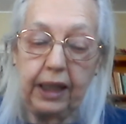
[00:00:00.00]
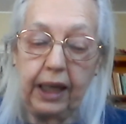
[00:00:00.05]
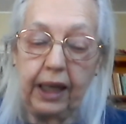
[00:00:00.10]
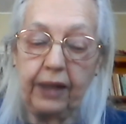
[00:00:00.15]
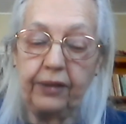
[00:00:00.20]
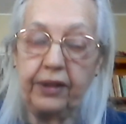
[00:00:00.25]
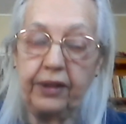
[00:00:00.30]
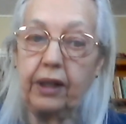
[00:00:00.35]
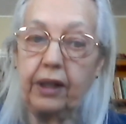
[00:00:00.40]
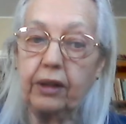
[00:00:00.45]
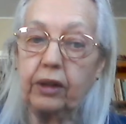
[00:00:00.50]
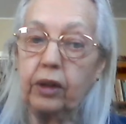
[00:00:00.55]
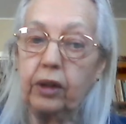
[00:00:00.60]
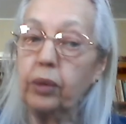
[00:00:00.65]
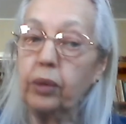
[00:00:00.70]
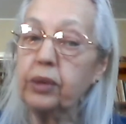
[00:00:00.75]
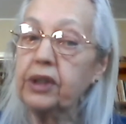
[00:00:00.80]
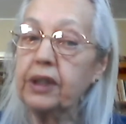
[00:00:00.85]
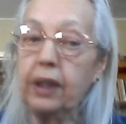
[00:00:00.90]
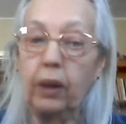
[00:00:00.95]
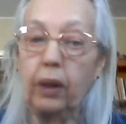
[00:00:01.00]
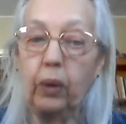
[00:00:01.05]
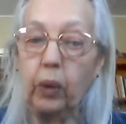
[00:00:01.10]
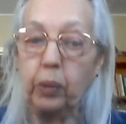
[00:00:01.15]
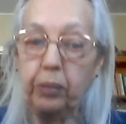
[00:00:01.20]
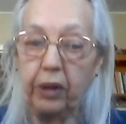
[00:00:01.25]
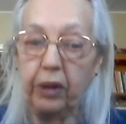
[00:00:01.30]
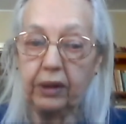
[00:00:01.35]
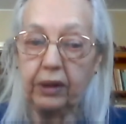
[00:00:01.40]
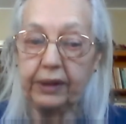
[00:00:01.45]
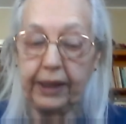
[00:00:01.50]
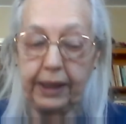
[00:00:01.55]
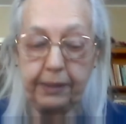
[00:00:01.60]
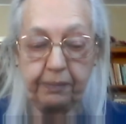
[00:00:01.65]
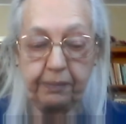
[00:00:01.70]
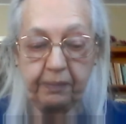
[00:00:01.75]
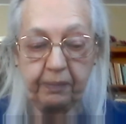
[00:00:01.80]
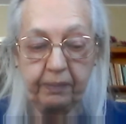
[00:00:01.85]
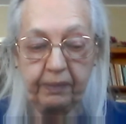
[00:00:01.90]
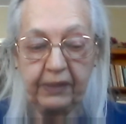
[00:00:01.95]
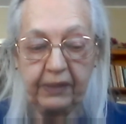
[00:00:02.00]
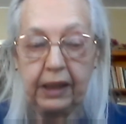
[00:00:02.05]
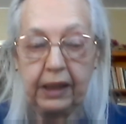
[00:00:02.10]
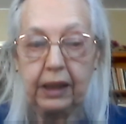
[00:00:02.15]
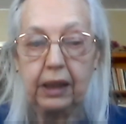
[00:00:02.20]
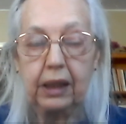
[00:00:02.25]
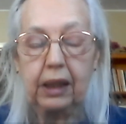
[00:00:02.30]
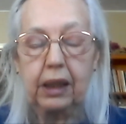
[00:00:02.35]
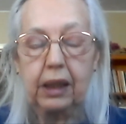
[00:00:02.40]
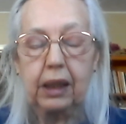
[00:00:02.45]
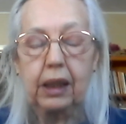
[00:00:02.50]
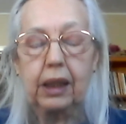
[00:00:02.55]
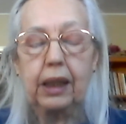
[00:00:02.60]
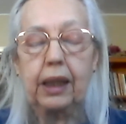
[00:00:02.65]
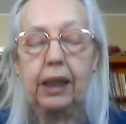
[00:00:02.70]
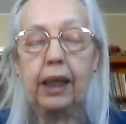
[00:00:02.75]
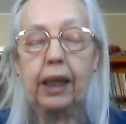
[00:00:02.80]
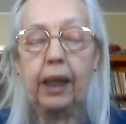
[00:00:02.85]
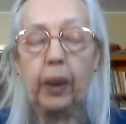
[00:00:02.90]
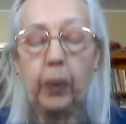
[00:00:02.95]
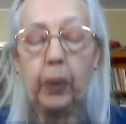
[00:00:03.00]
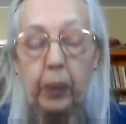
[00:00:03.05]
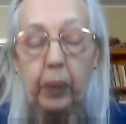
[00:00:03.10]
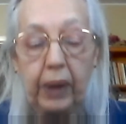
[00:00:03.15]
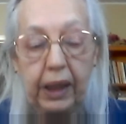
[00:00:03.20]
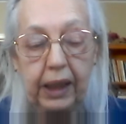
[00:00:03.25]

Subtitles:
and there goes the whole ball game. Nope.